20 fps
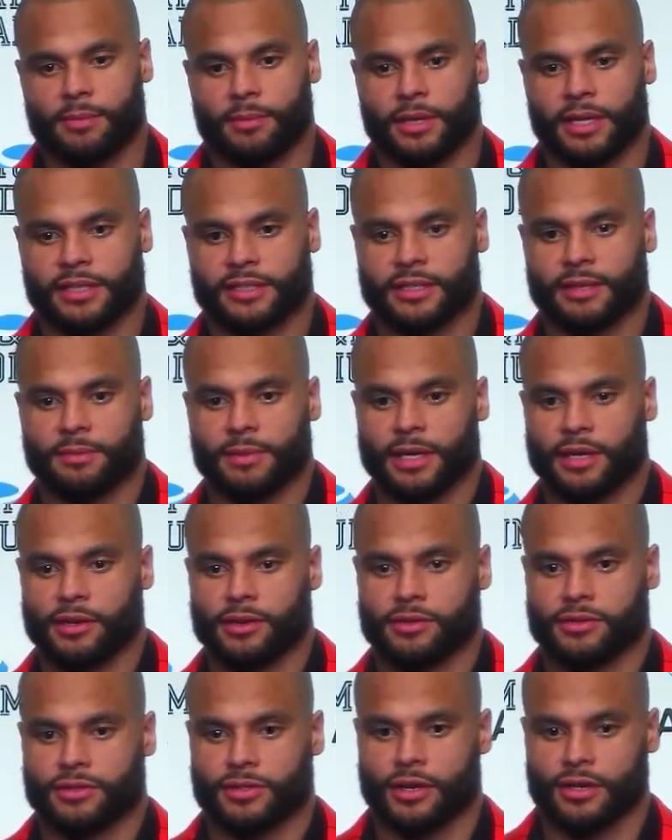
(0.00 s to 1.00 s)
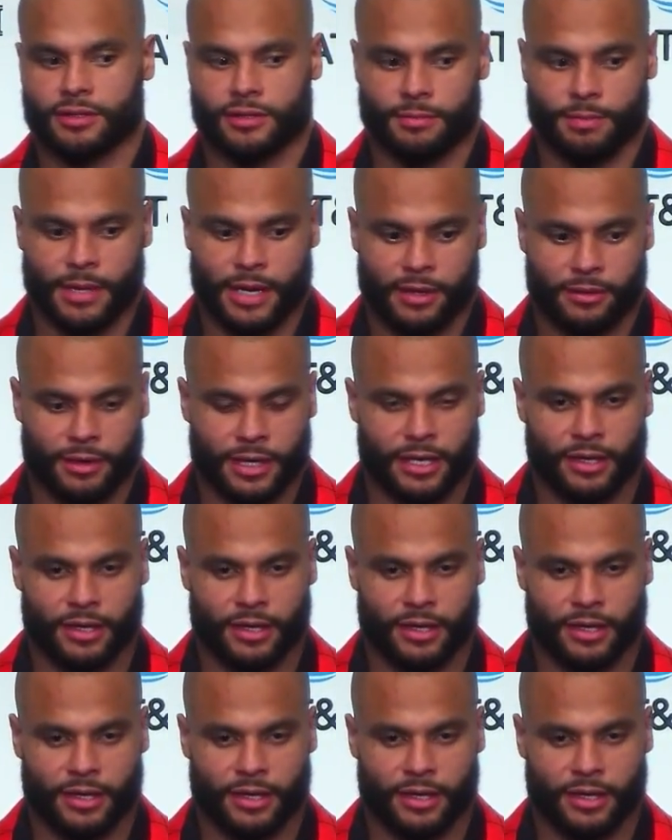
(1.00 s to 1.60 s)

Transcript: And that's something that coach talks about, right?